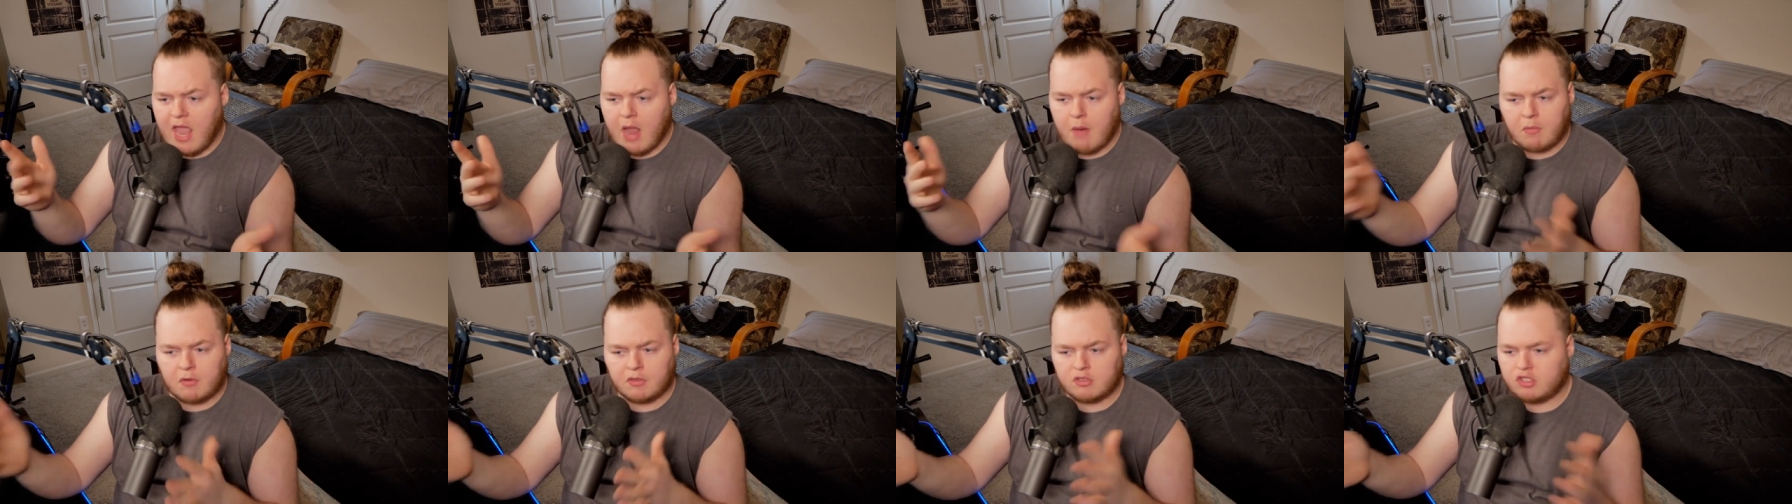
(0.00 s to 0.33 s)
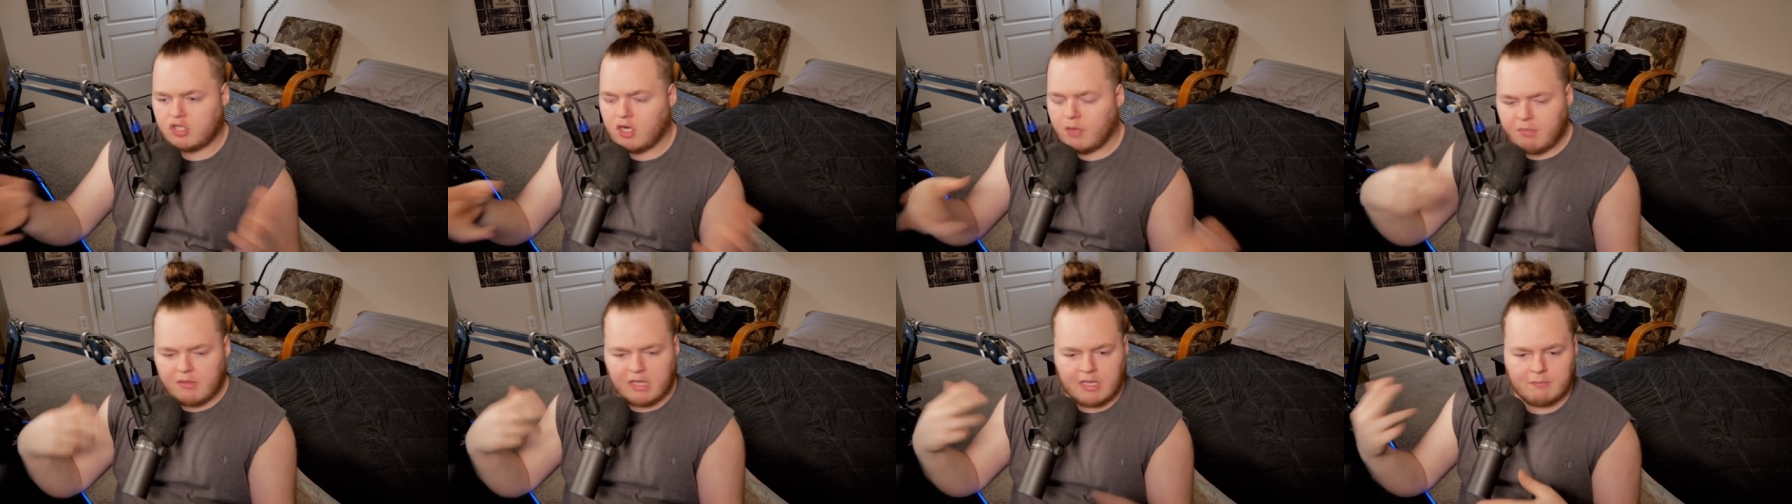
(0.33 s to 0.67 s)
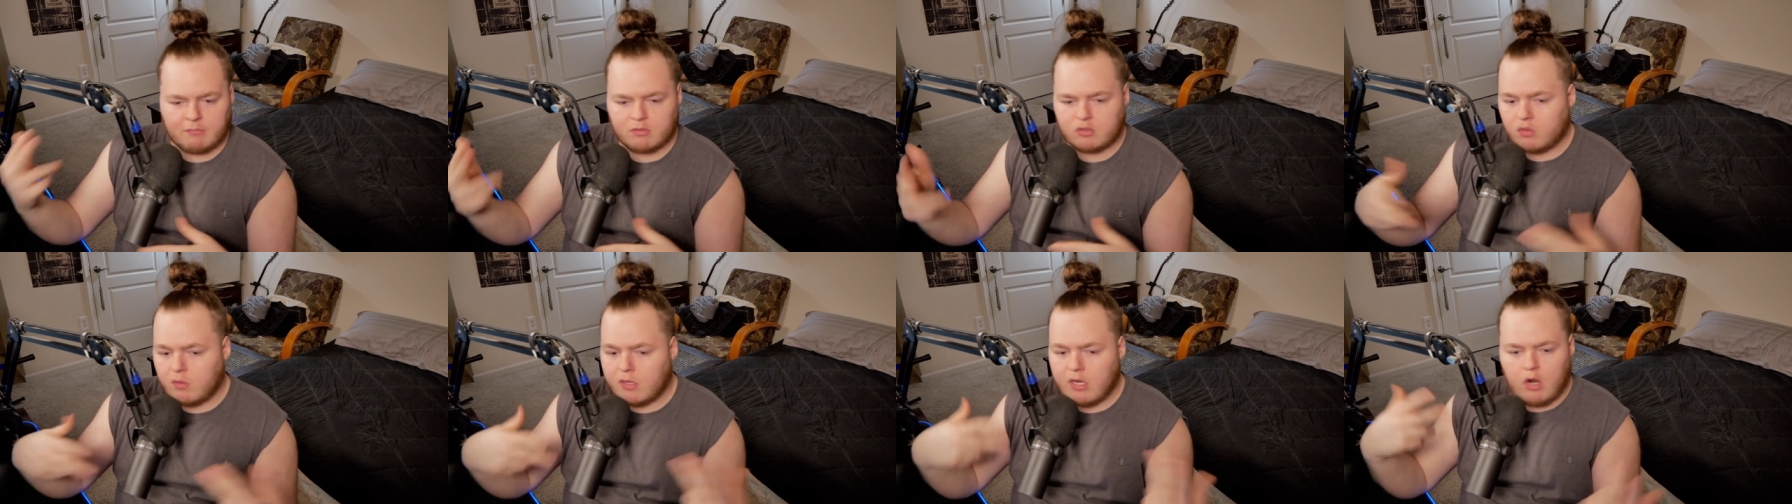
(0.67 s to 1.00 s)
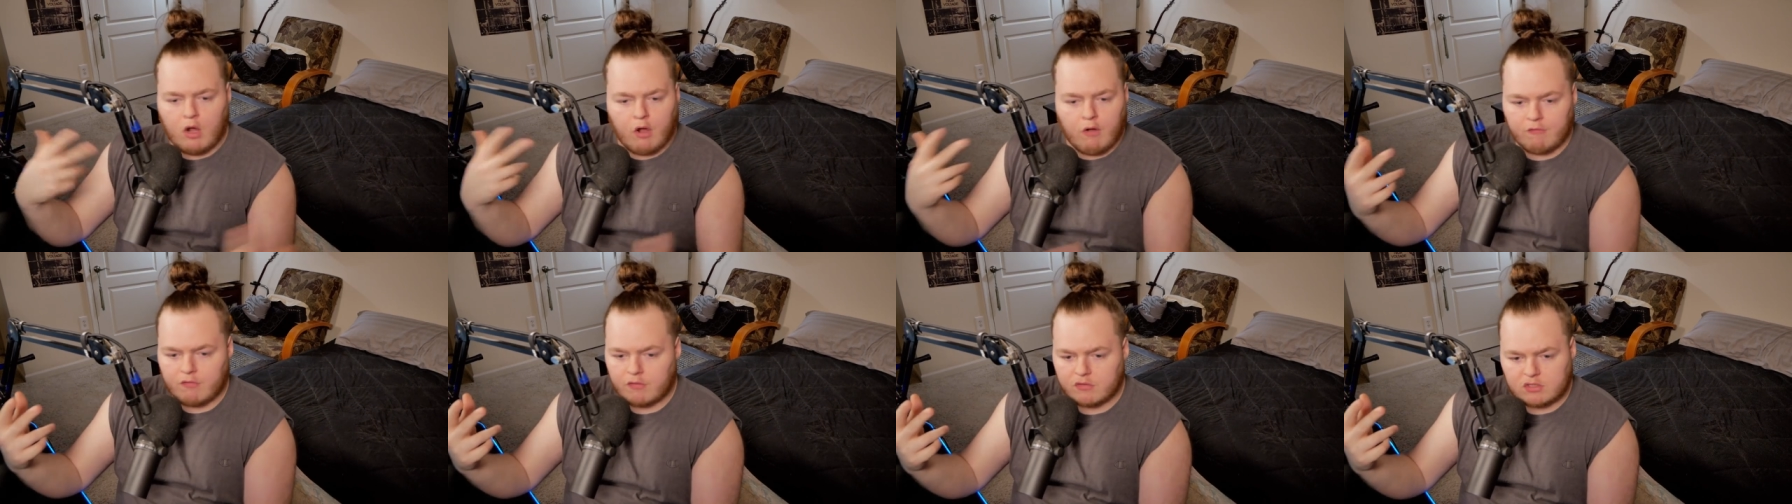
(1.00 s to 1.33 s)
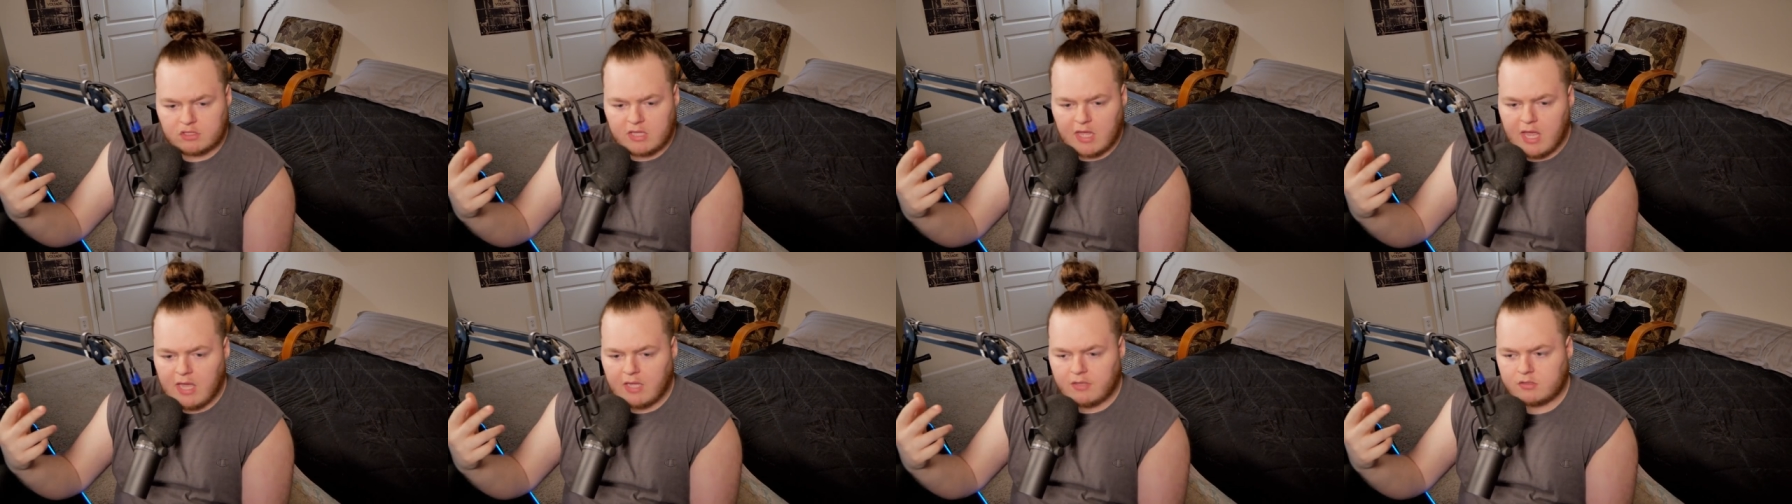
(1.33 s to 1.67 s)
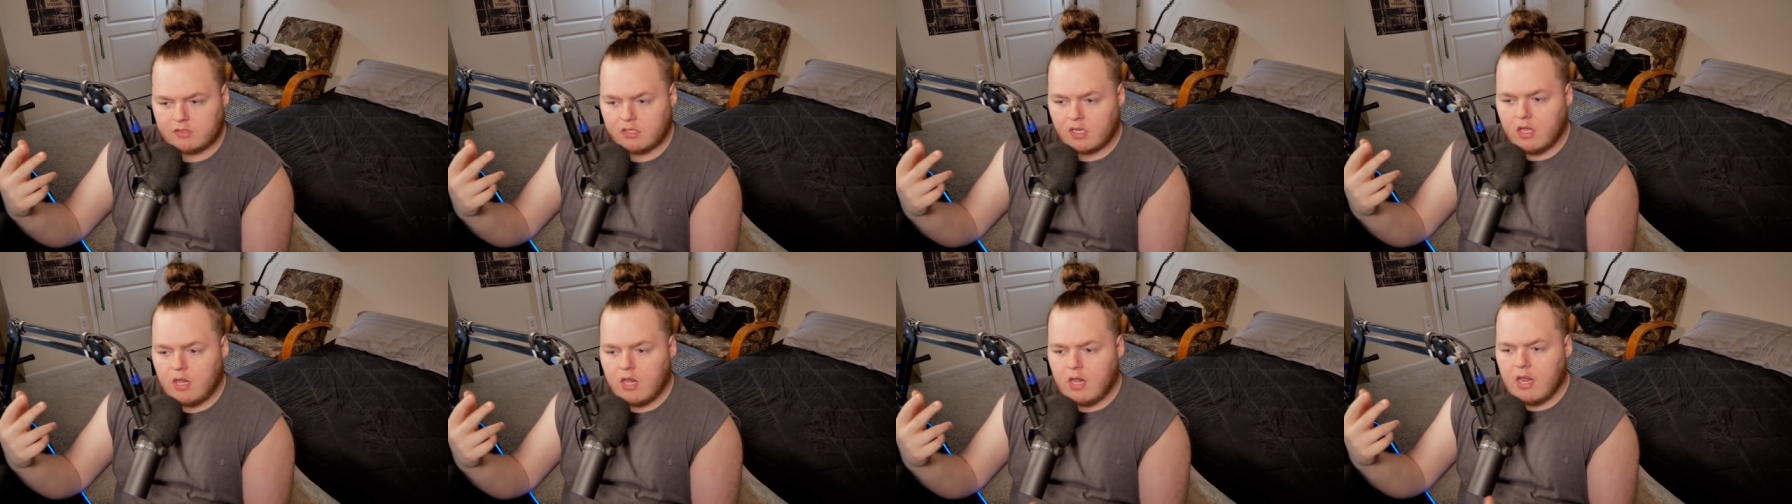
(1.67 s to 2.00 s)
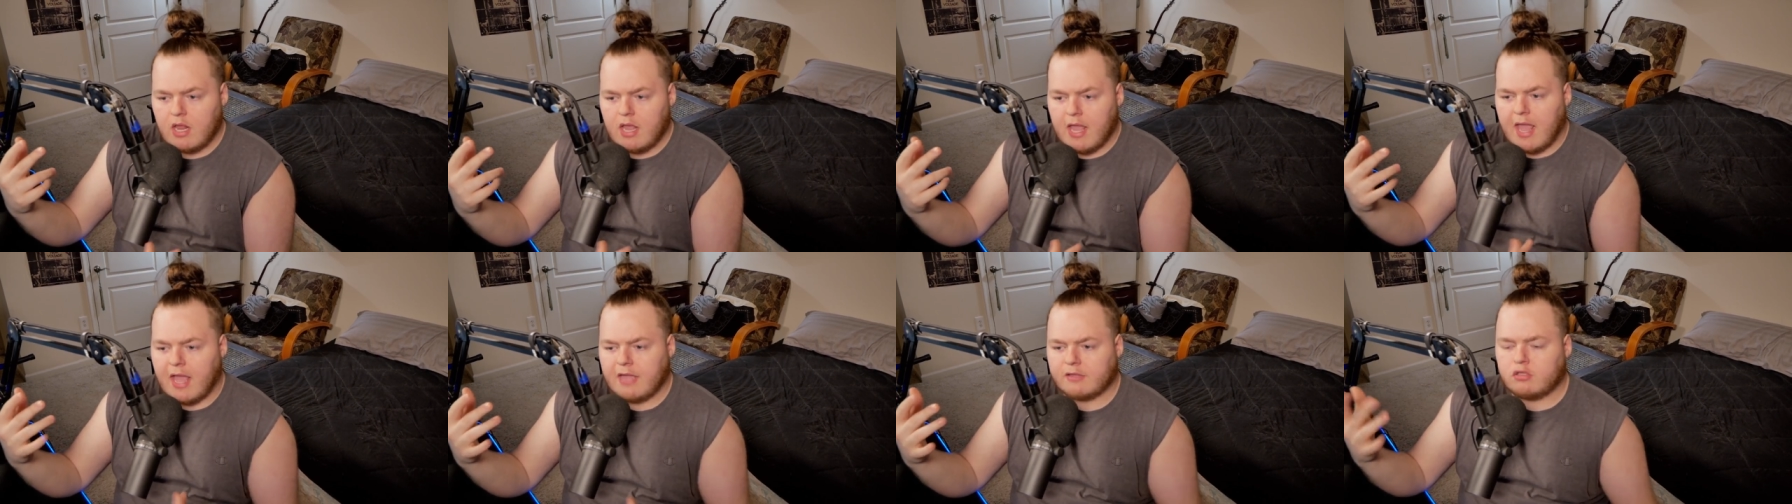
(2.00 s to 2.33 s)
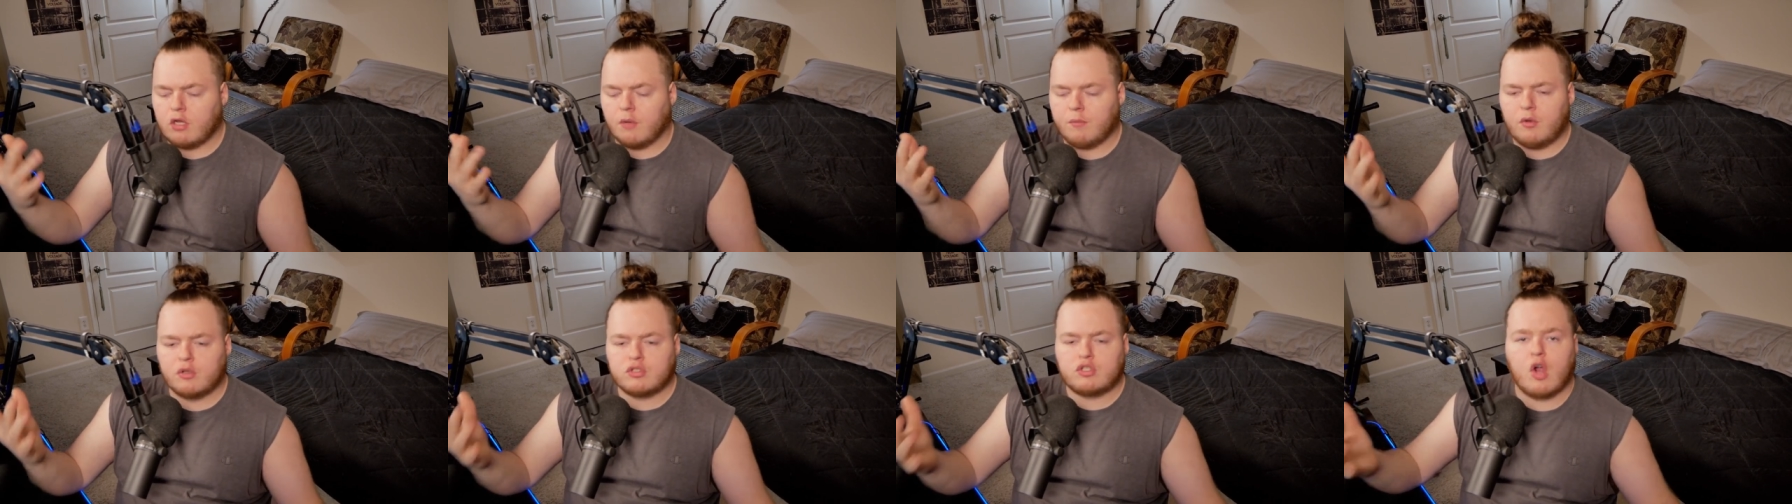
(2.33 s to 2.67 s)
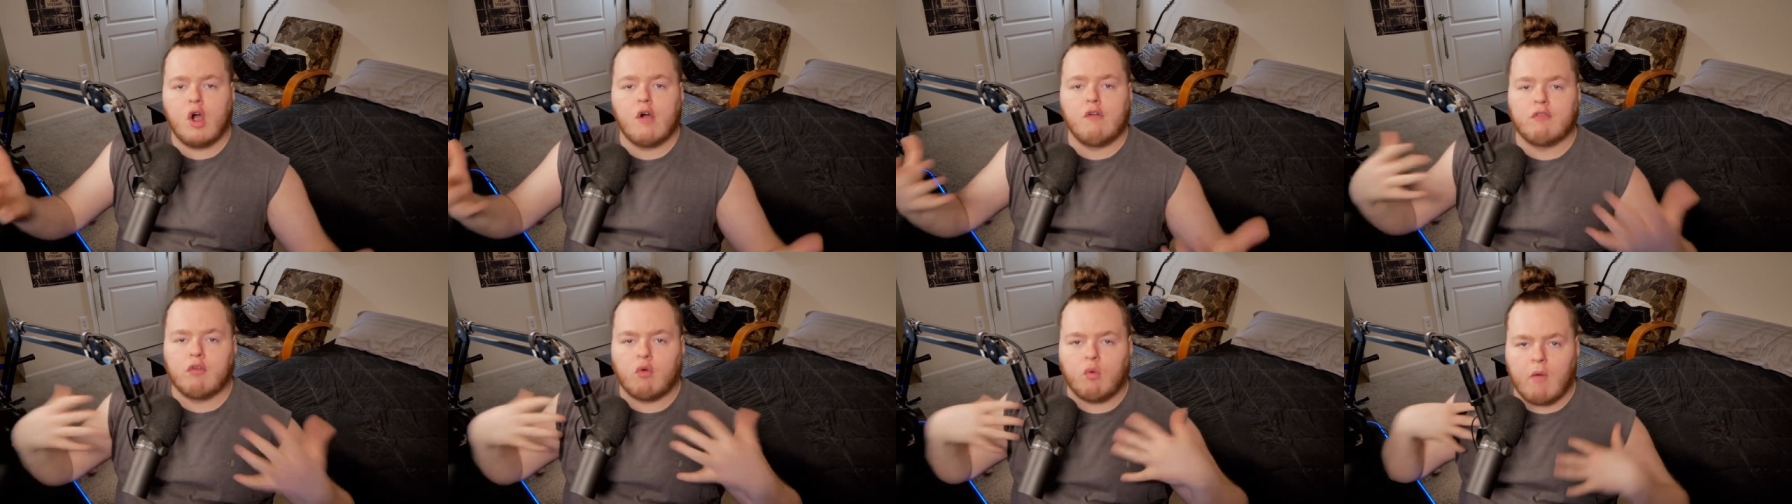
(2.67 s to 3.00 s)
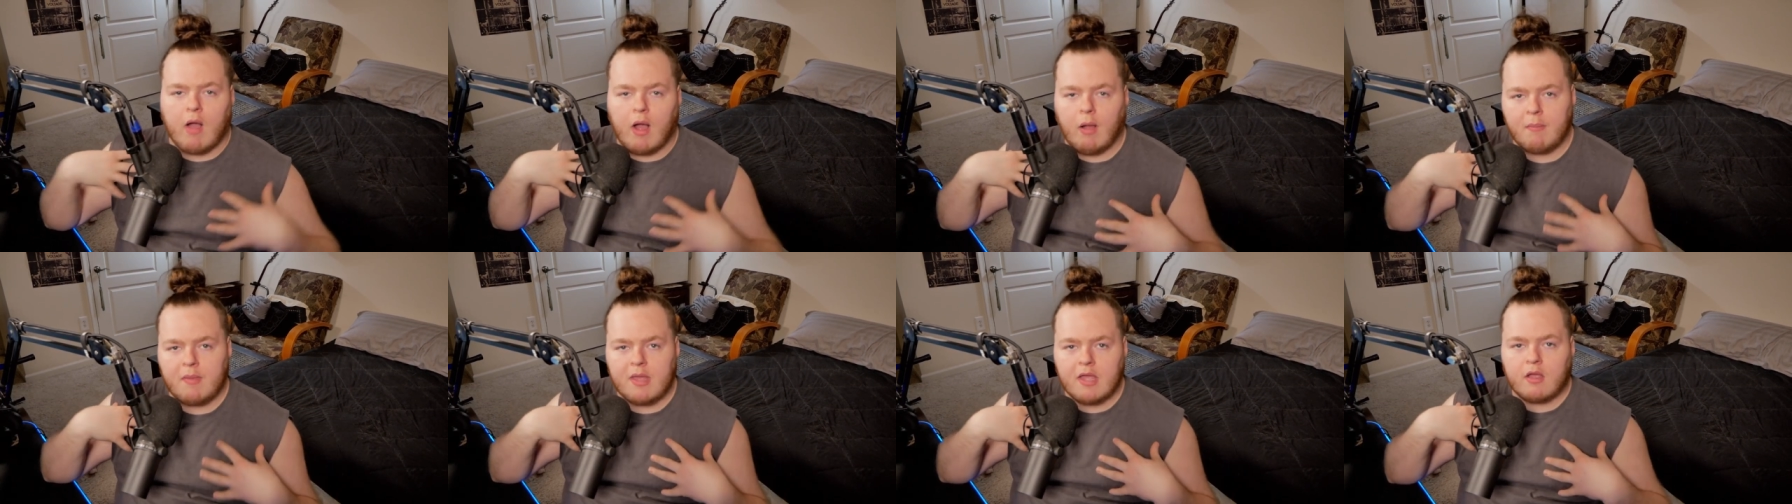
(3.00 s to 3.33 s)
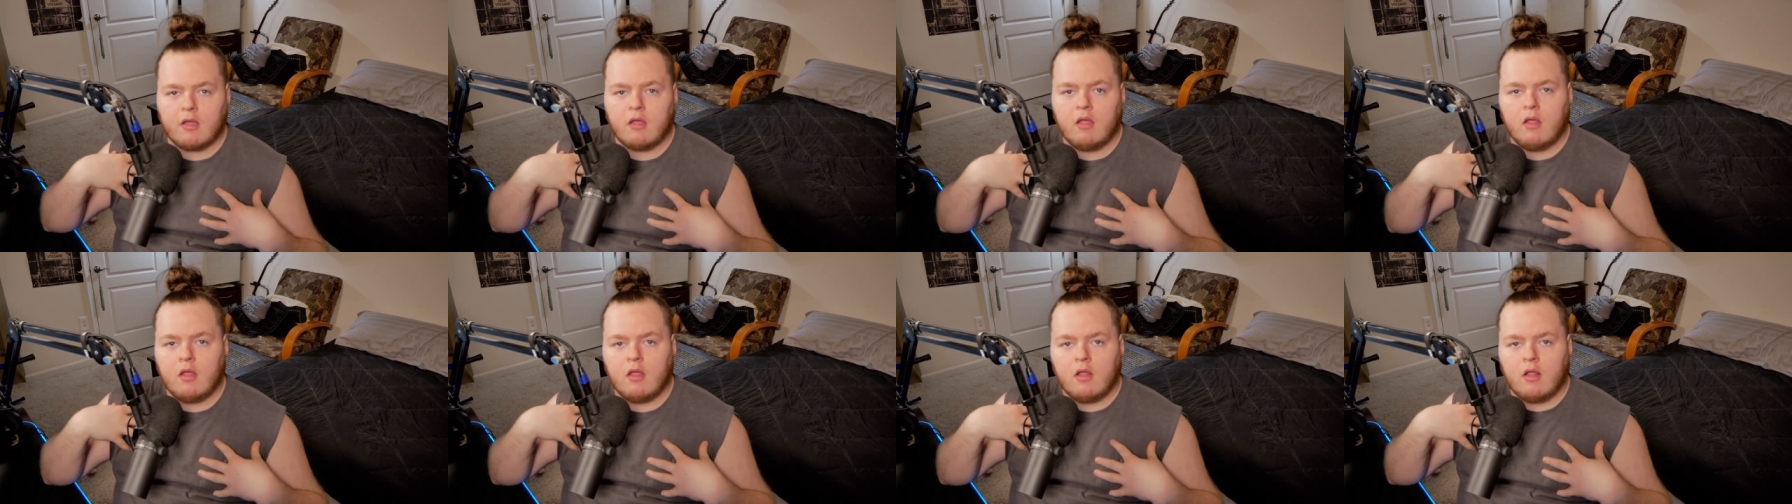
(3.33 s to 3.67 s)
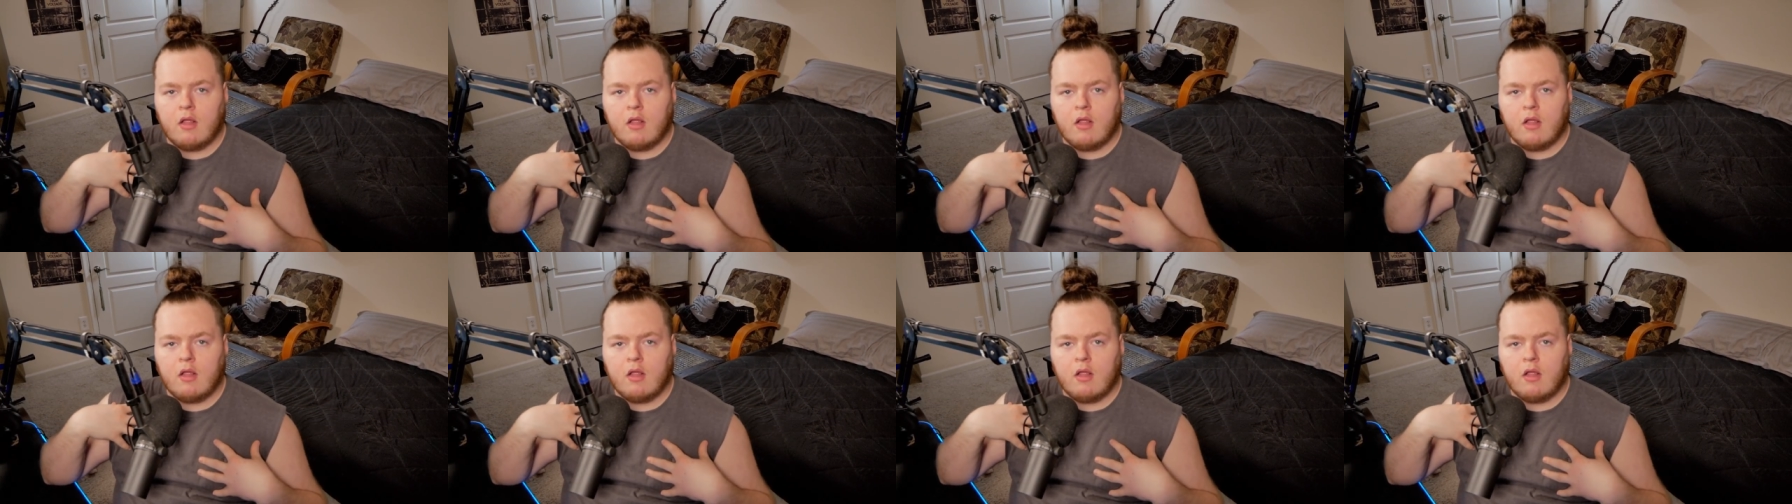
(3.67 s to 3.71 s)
and we're jumping in between all of those things. It's almost overwhelming,